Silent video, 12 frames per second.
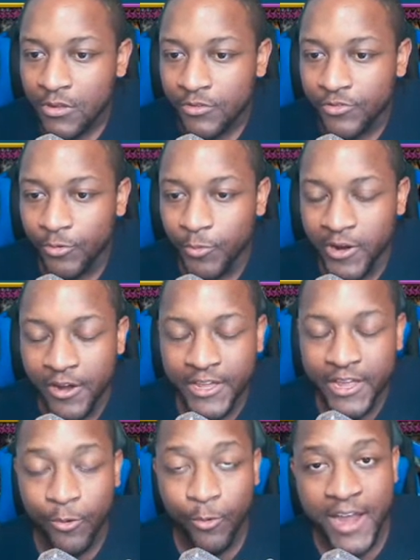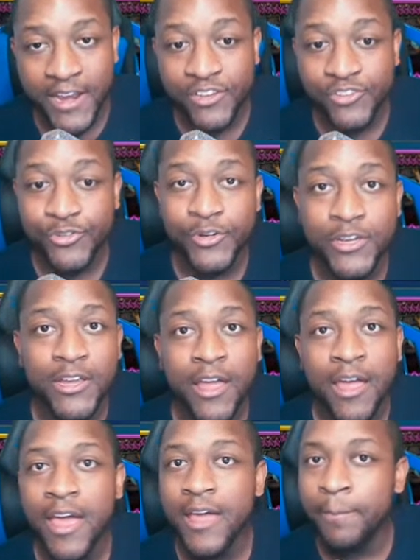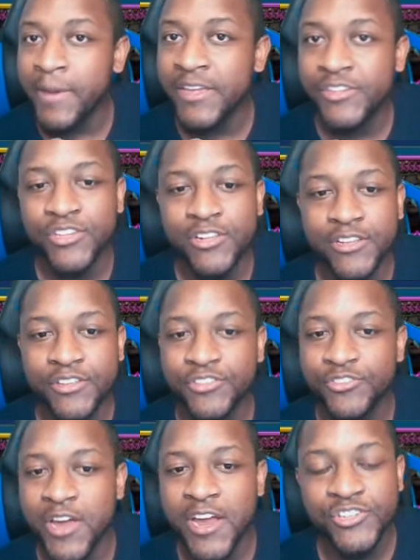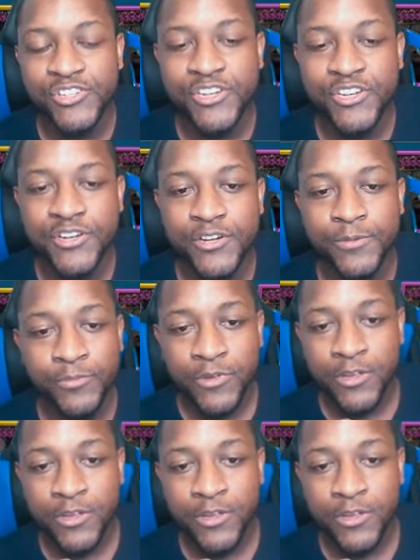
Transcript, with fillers: so we're going to get right into it, and basically the strategy here